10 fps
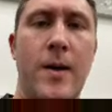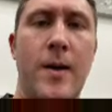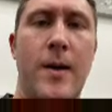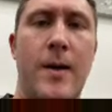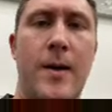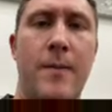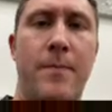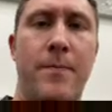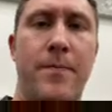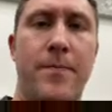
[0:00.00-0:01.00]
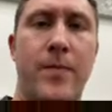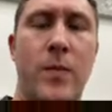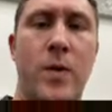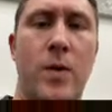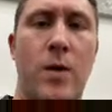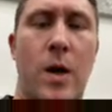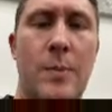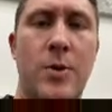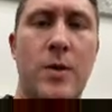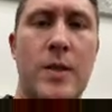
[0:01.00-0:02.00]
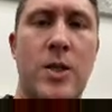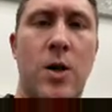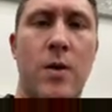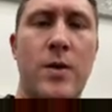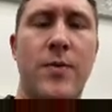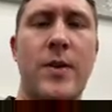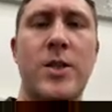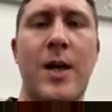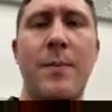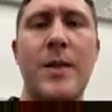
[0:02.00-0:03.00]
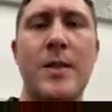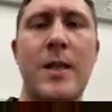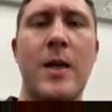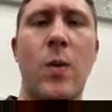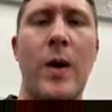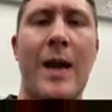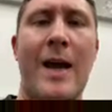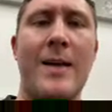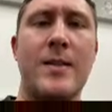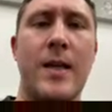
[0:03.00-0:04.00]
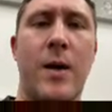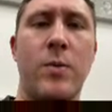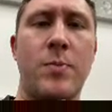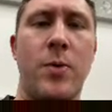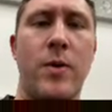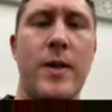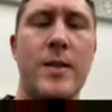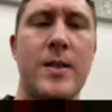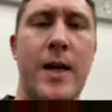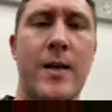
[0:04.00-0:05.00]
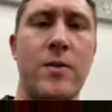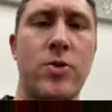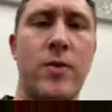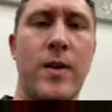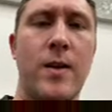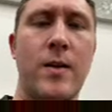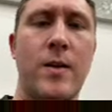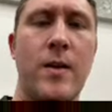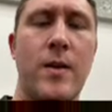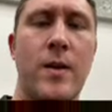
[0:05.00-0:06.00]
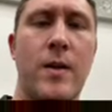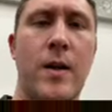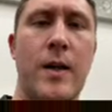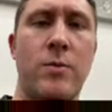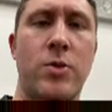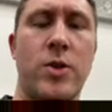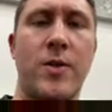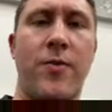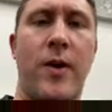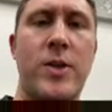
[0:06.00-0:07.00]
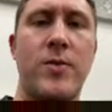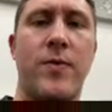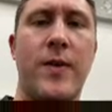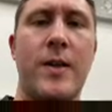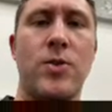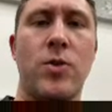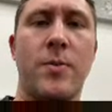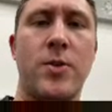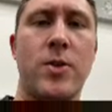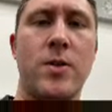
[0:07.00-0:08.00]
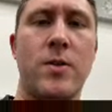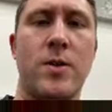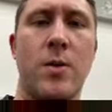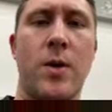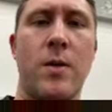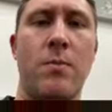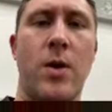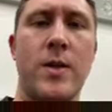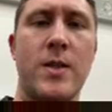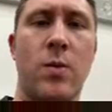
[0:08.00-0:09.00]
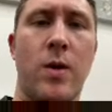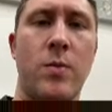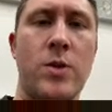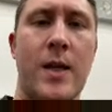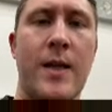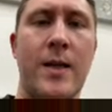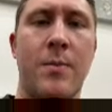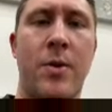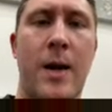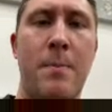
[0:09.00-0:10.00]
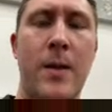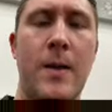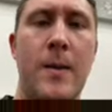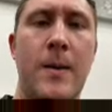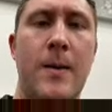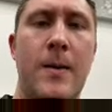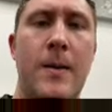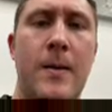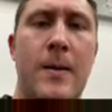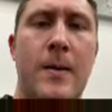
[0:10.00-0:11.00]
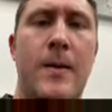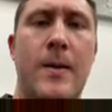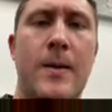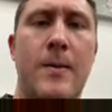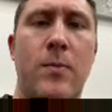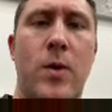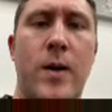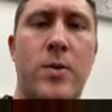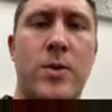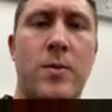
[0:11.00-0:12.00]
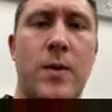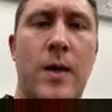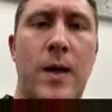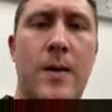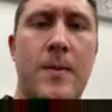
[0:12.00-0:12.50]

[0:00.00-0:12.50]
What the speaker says: Got absolutely tonked. For the Champions League, I will add, I was putting in second string, just to freshen things up, so I could monitor what it was like in the Prem. What else should we get?